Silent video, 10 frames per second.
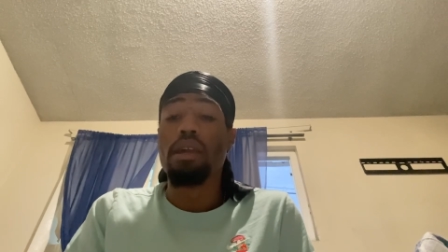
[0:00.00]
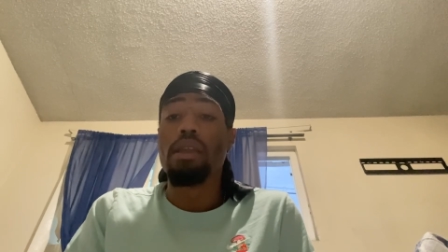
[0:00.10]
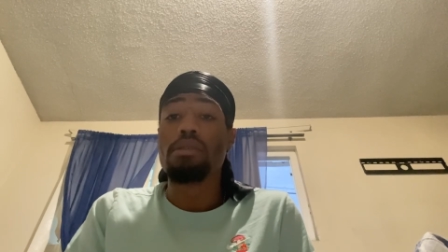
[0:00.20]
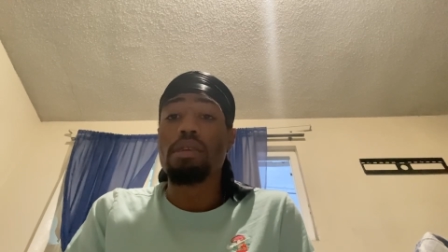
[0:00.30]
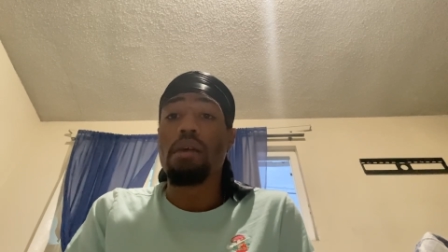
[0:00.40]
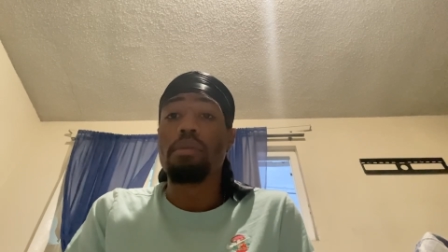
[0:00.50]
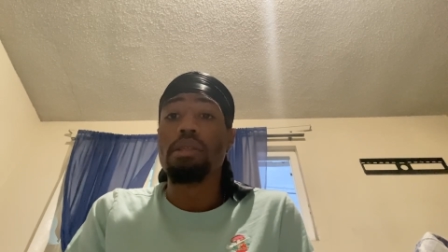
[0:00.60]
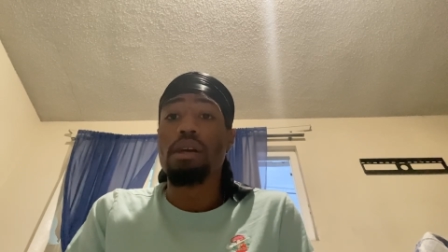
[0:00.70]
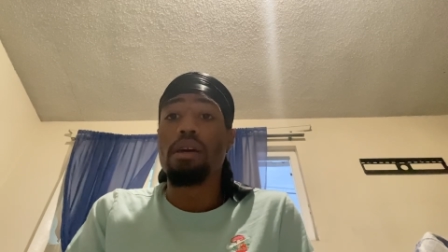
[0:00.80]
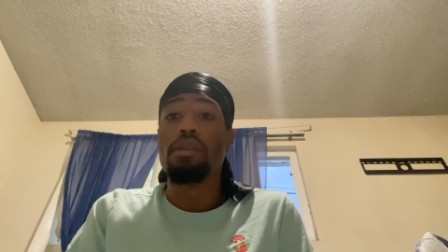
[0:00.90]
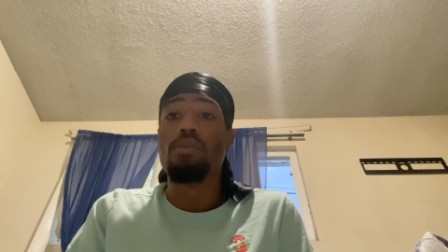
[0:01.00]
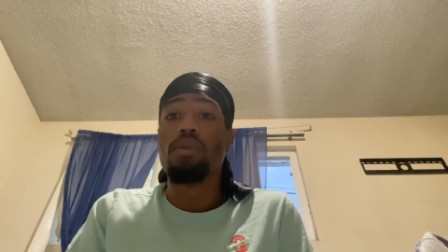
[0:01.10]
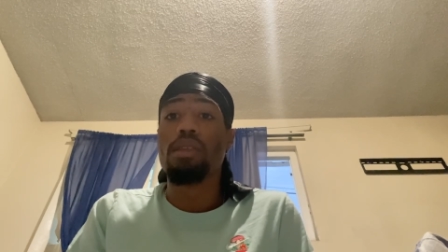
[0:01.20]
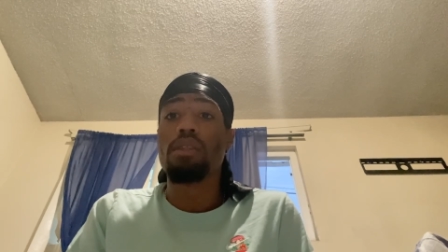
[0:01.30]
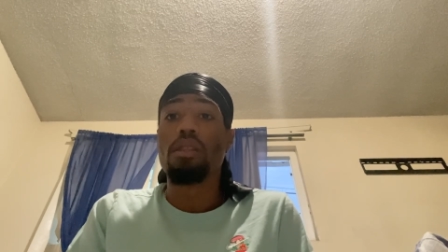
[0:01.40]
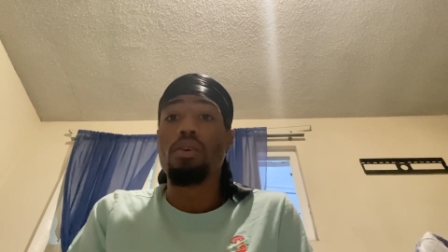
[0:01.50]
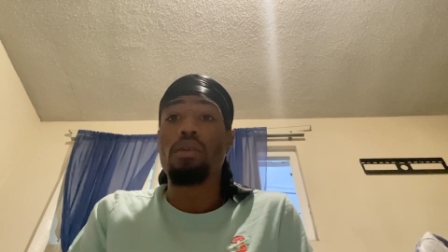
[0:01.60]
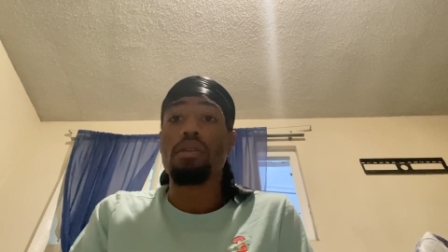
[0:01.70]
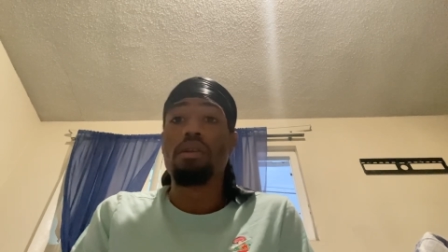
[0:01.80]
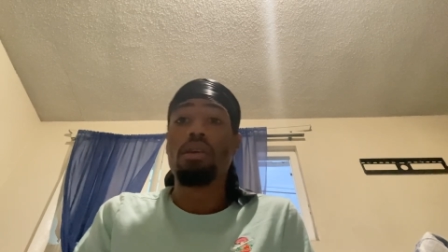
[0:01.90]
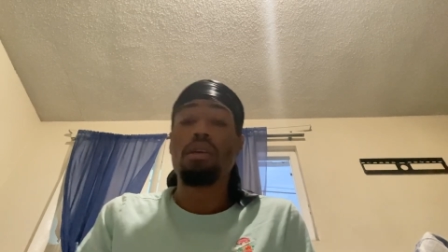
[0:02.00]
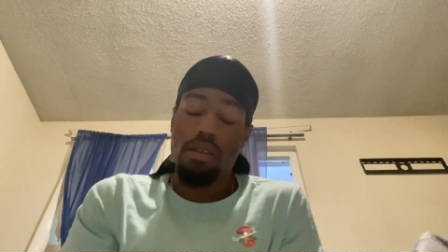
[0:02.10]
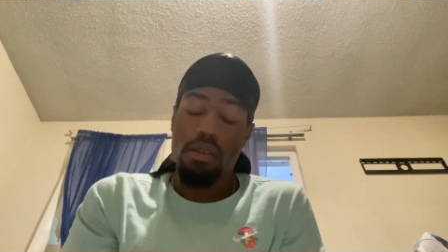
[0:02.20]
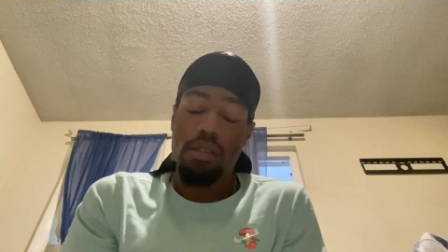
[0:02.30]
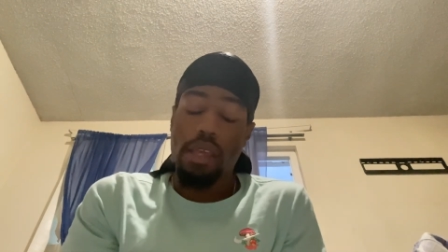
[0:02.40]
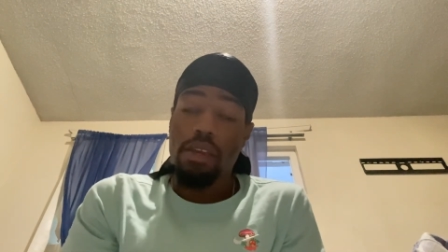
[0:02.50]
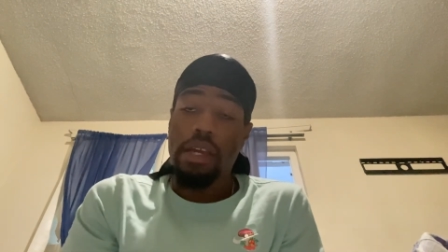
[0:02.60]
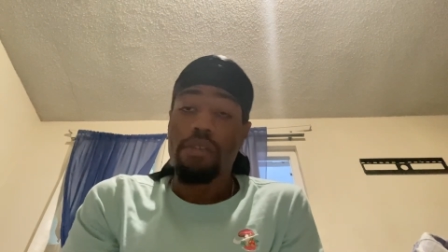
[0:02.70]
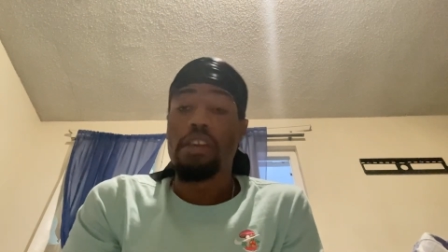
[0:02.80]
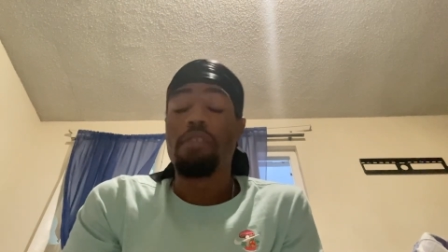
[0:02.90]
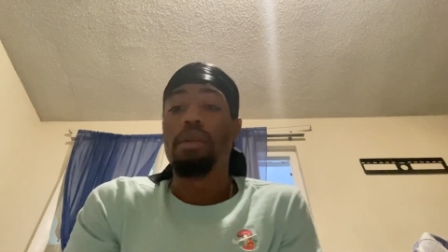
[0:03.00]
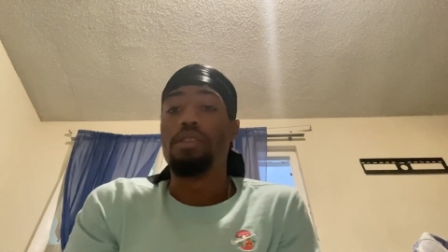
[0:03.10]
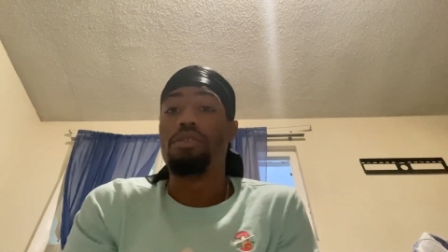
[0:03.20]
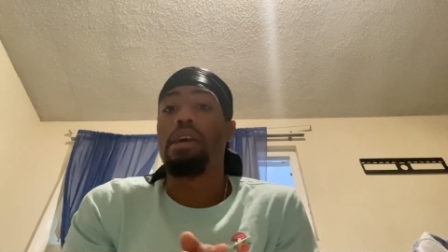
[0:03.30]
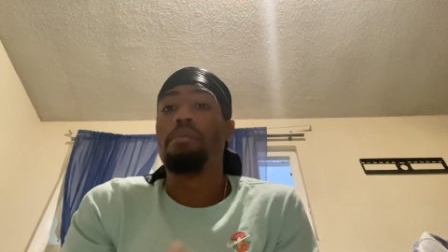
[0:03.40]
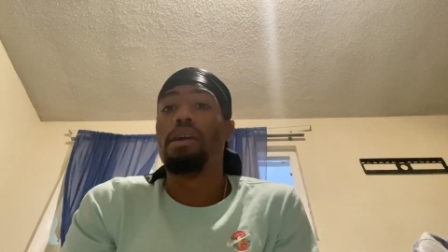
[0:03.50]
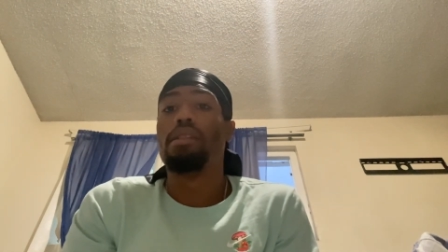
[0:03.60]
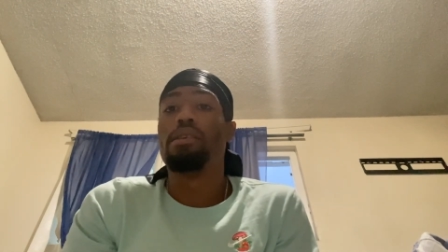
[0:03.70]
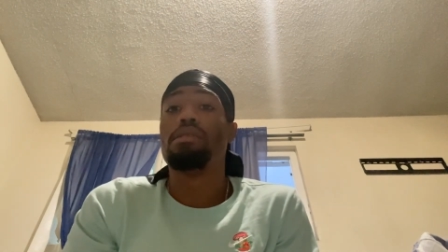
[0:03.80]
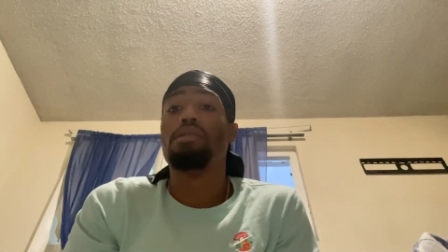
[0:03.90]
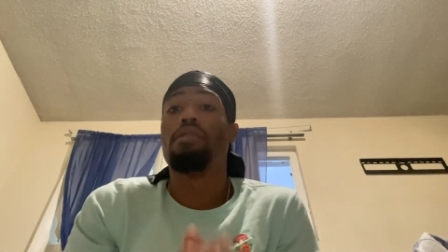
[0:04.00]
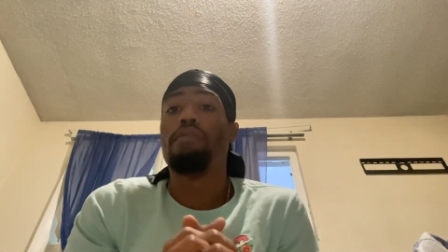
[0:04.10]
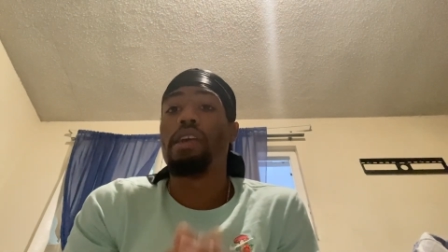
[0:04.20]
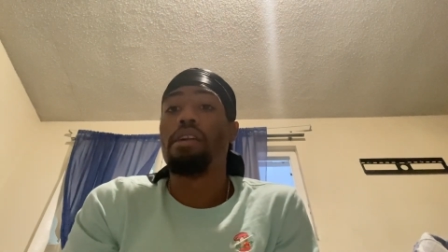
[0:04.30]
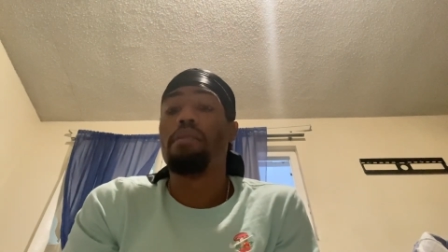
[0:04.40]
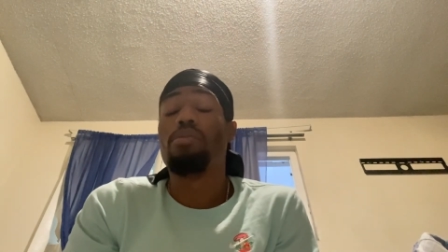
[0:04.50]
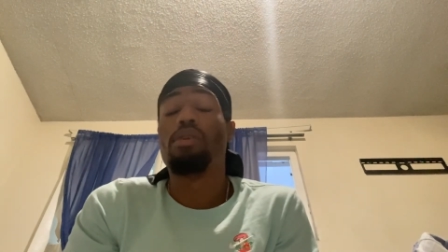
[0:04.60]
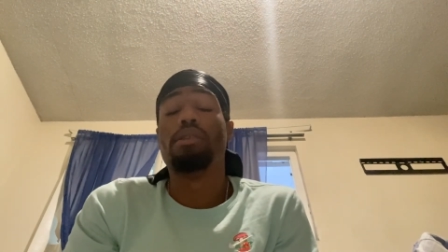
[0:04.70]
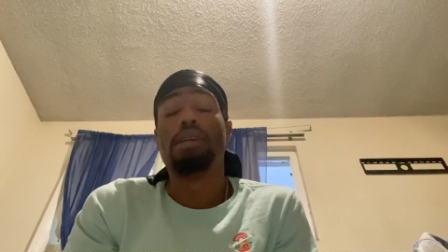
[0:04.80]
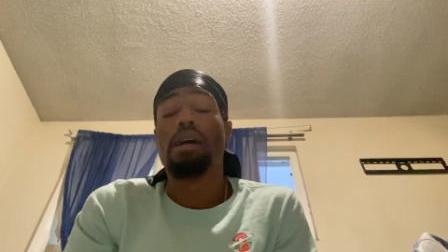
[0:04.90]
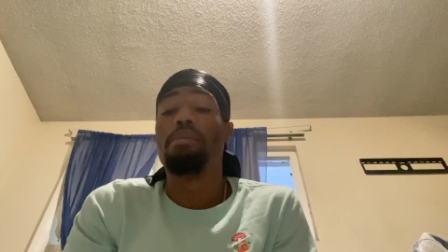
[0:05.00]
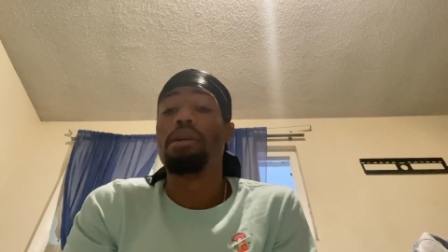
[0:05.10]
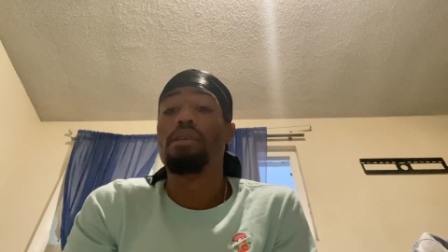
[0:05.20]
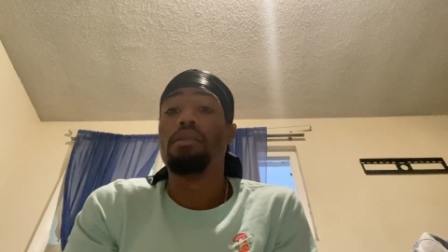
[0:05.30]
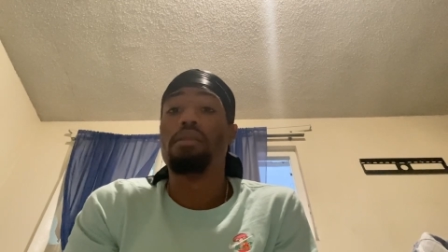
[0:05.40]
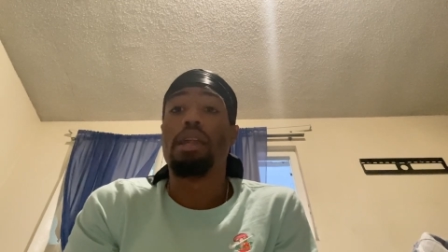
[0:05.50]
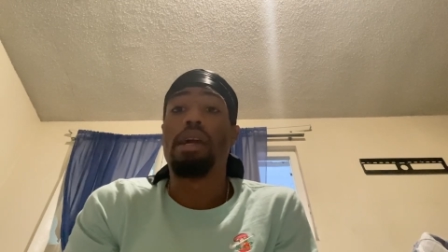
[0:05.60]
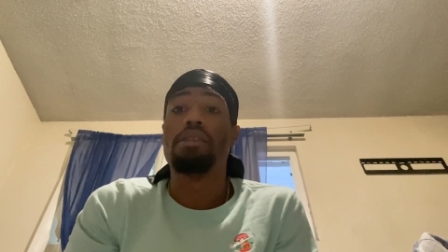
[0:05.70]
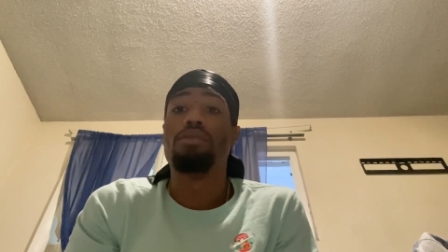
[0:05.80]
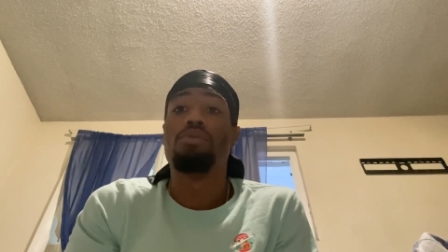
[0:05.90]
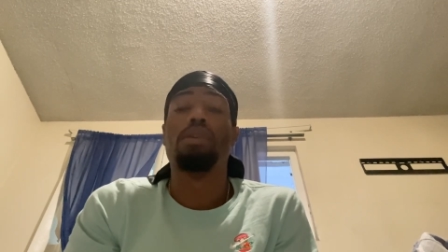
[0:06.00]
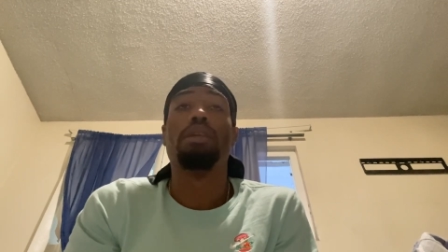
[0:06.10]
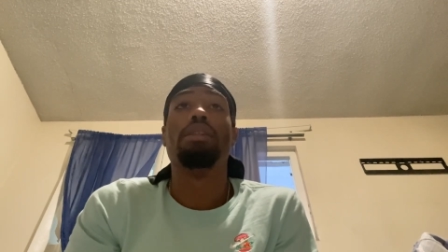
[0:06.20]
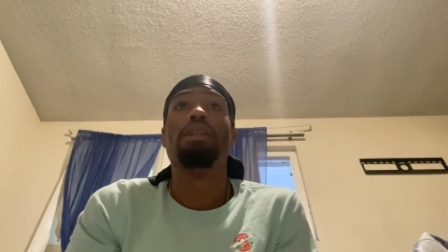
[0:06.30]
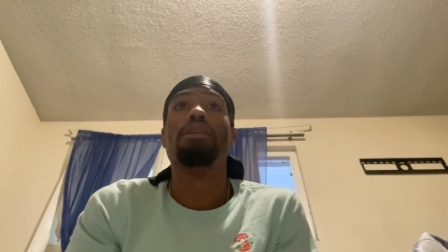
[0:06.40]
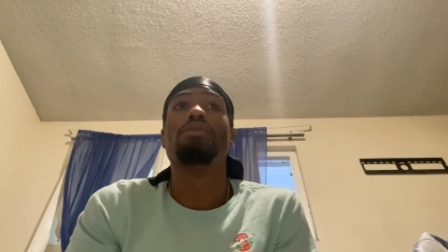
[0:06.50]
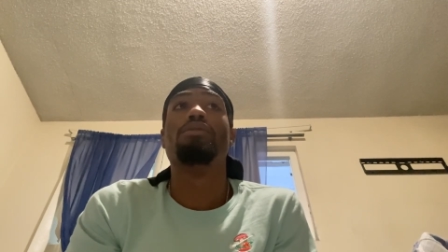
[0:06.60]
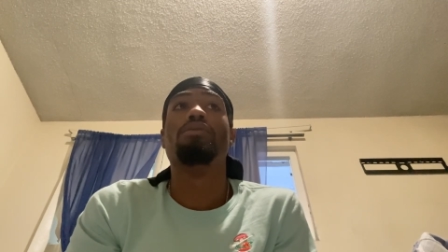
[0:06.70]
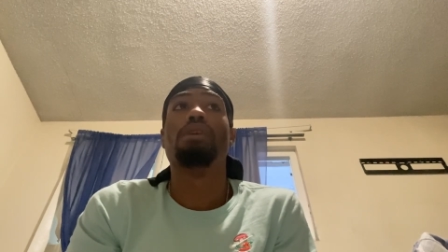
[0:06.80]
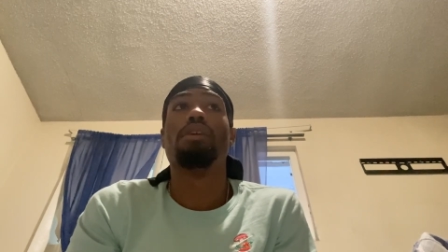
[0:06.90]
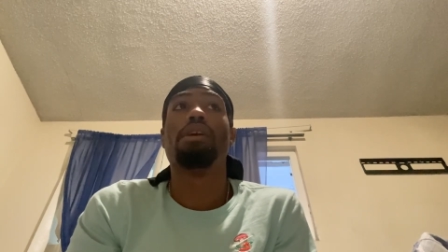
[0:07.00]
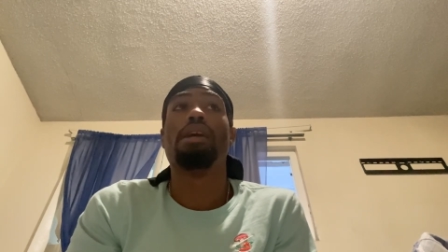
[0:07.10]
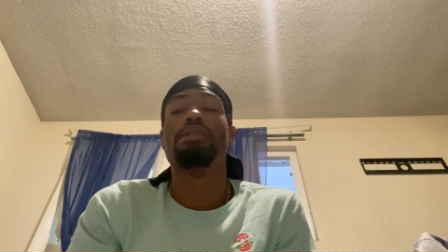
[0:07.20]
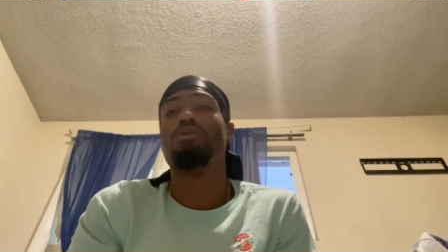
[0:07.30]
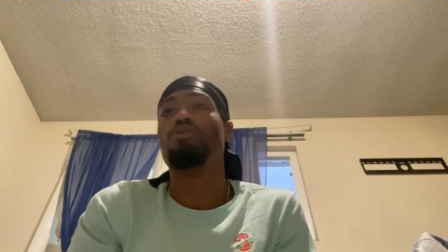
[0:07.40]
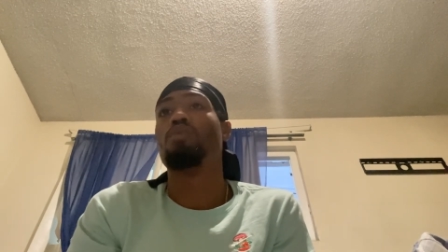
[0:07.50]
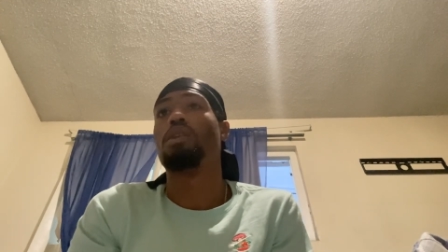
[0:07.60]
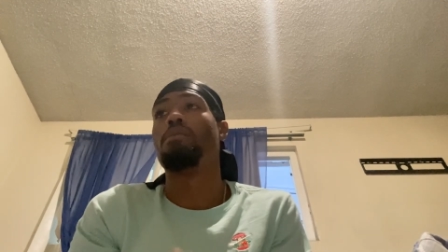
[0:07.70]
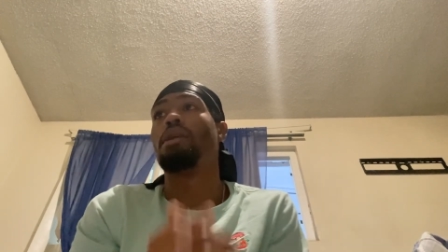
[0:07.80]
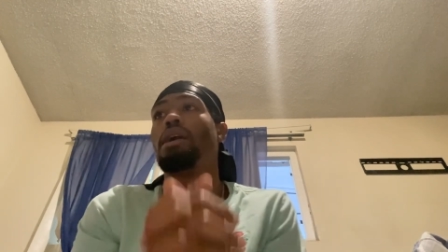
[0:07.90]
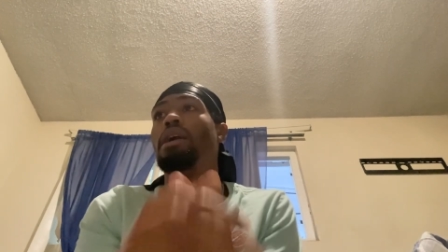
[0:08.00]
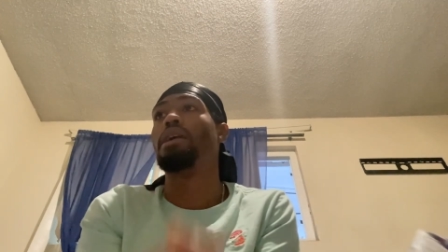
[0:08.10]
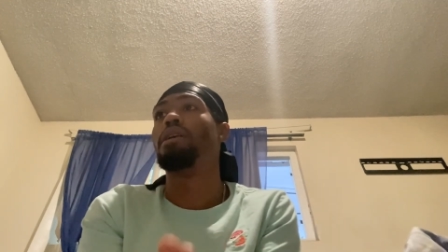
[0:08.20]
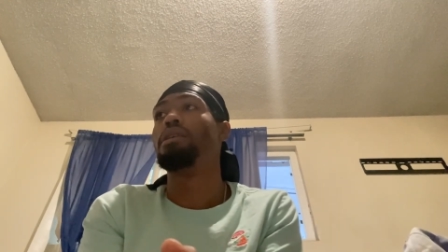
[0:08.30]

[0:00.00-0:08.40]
and it shall be done within the Lord. Thank you guys for giving me a try, man. This is a very important topic that I just really needed to tell you guys. It was one of my uh,